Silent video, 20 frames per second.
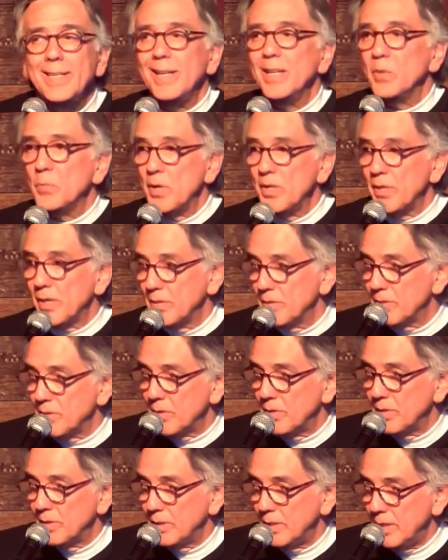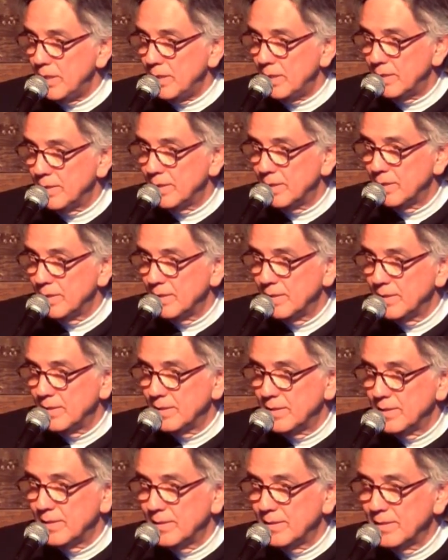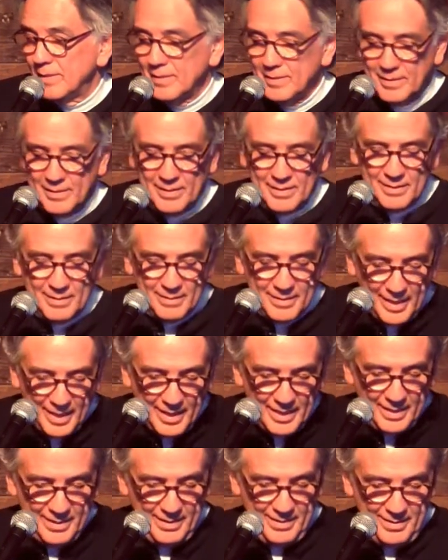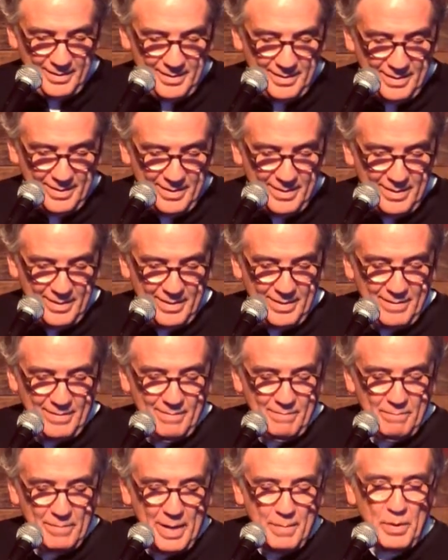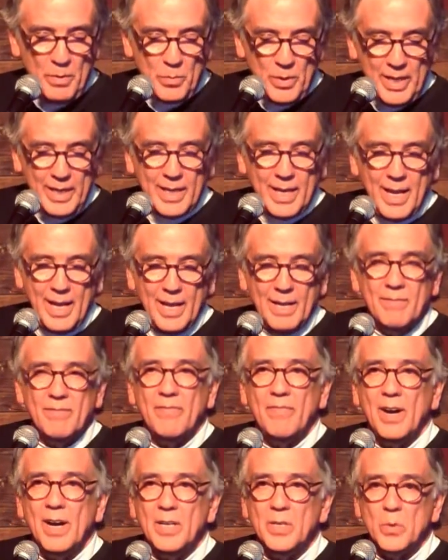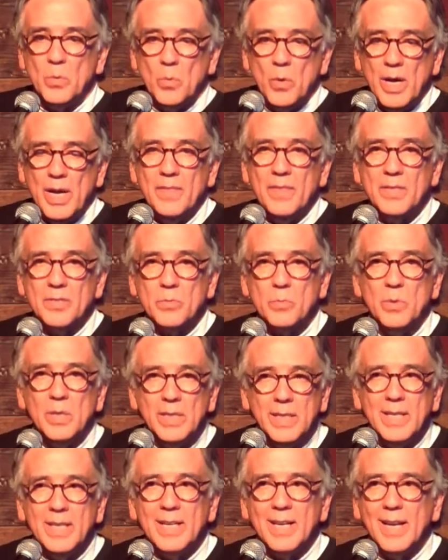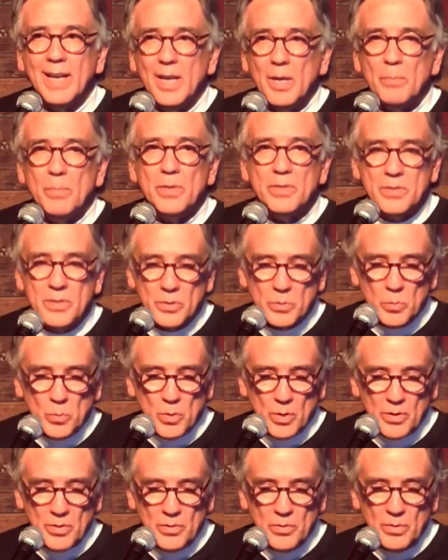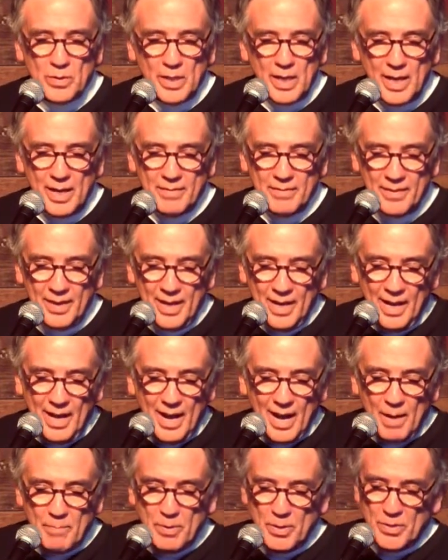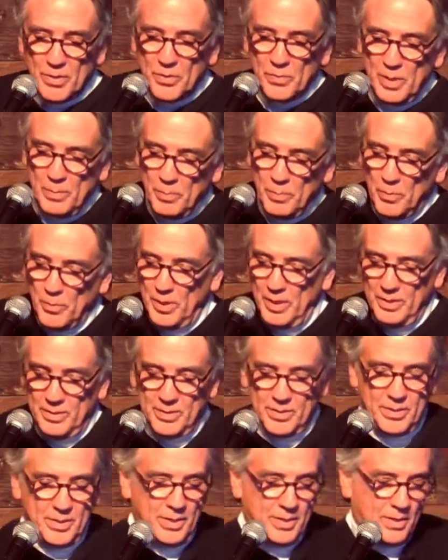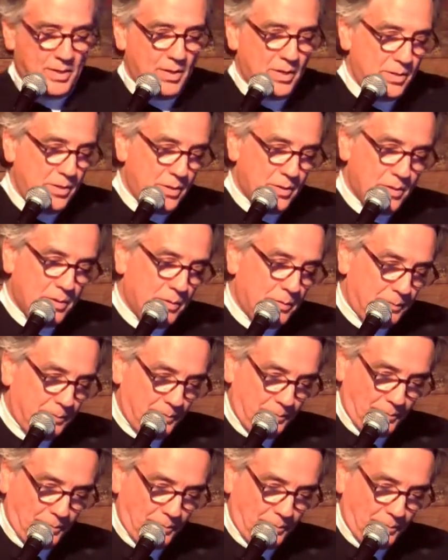deal with uncertainty, then maybe we can find a way that's really going to help us just work through life. I put 3 points on your